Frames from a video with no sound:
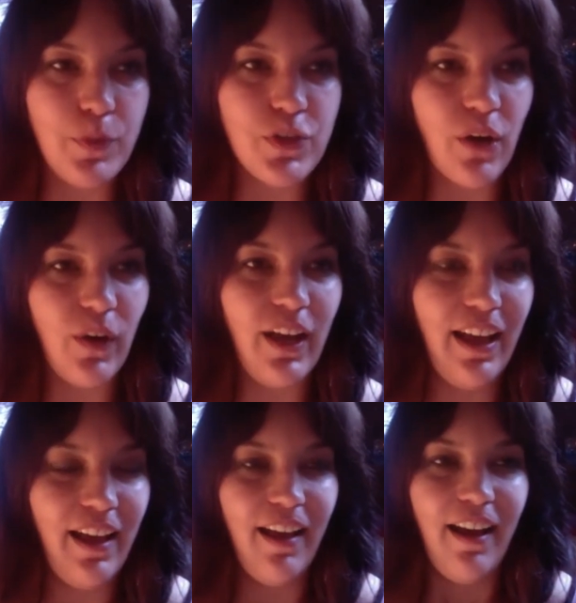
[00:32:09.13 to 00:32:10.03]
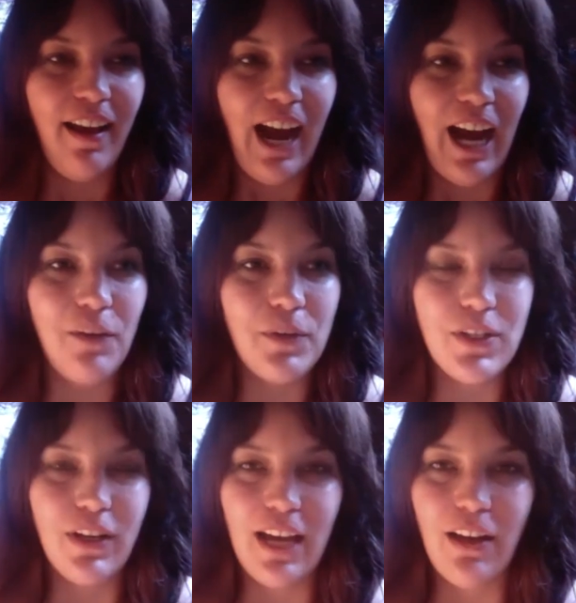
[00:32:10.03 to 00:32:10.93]
So I want
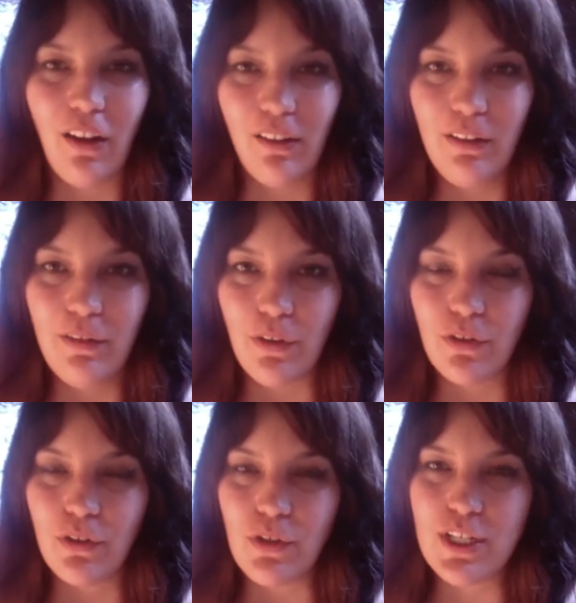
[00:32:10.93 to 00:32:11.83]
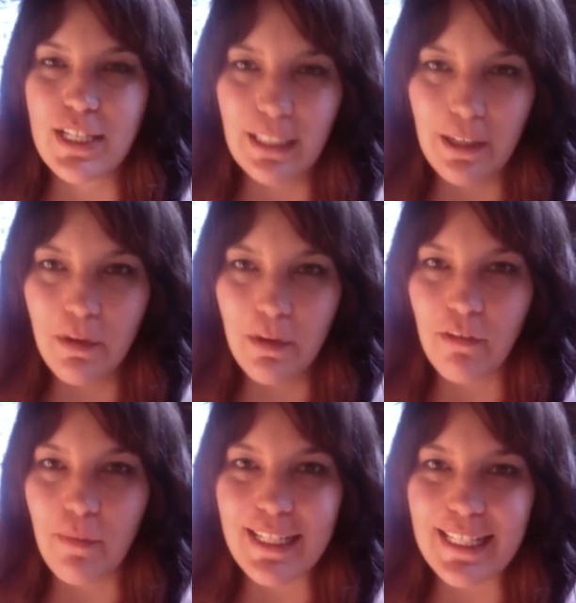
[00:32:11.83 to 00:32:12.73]
to guide all of you through just a little bit of a
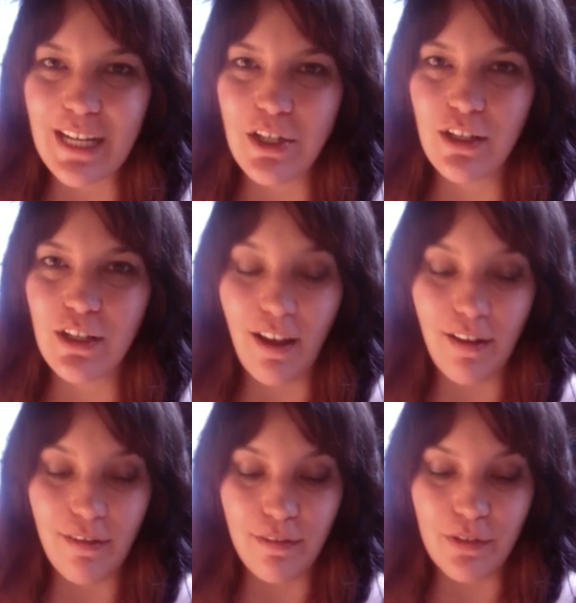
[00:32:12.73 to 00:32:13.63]
meditation of